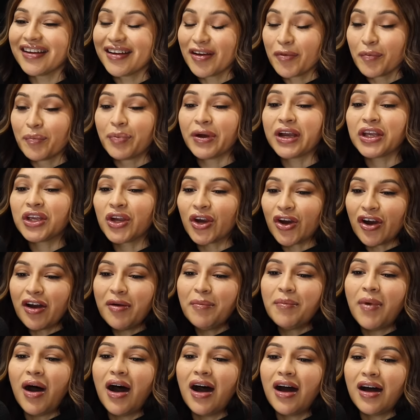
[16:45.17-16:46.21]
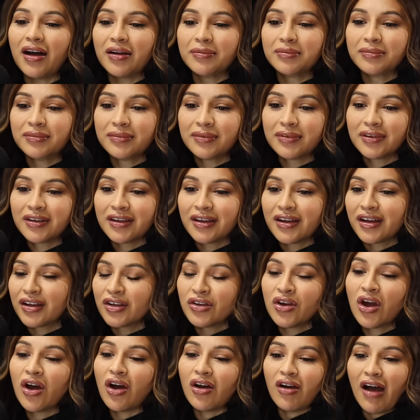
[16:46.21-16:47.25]
it's like but it's you're crazy. a mom.
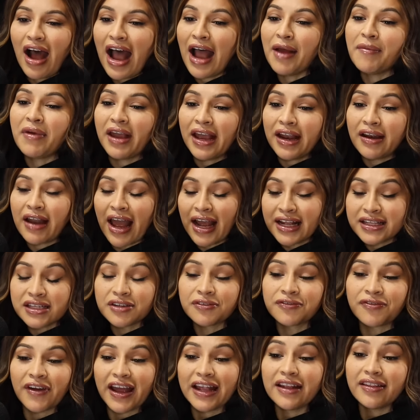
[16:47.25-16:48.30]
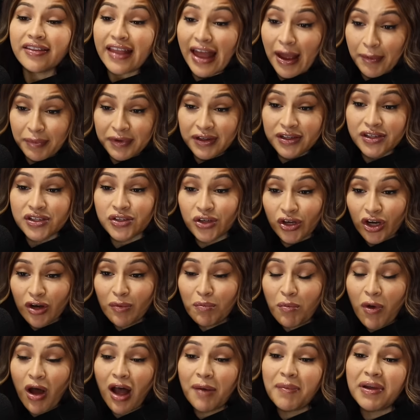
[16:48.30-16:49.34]
Huh? no, I'm and I defend that because you're
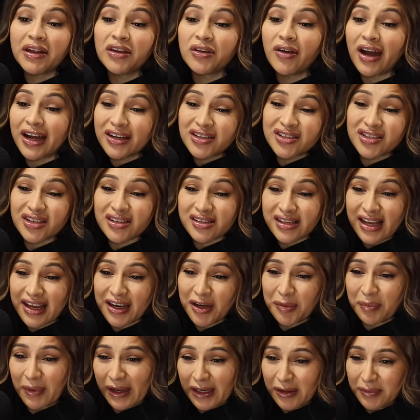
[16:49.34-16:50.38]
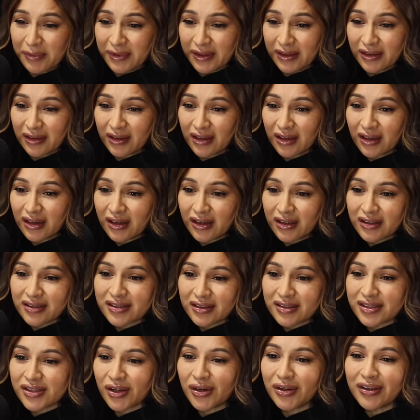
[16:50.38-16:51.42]
a mom and you had just had a baby. Yeah.
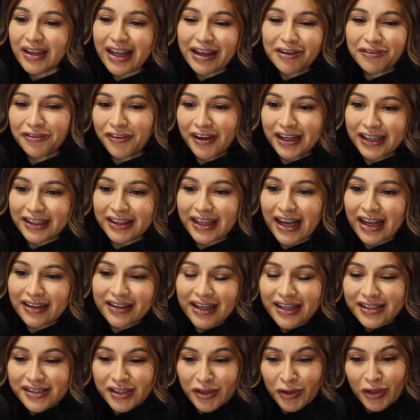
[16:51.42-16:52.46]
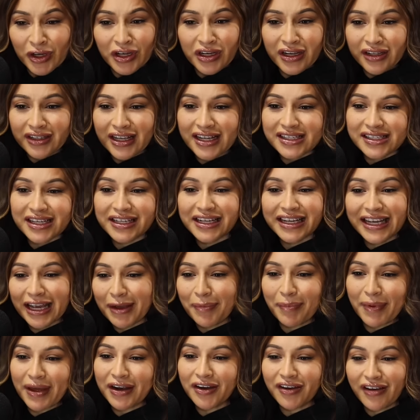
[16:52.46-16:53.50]
So like fuck that. That's yeah. That's gonna
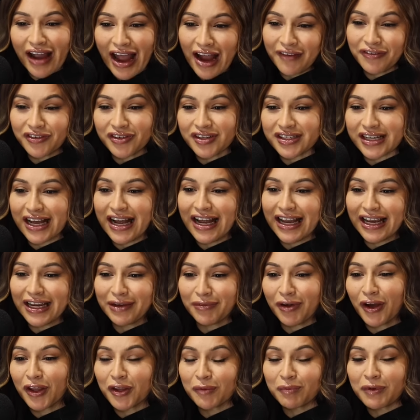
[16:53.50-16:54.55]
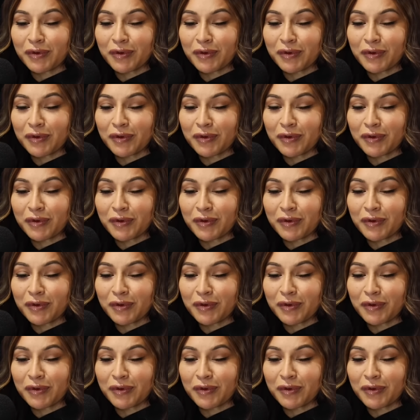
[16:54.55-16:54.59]
get better after time. Other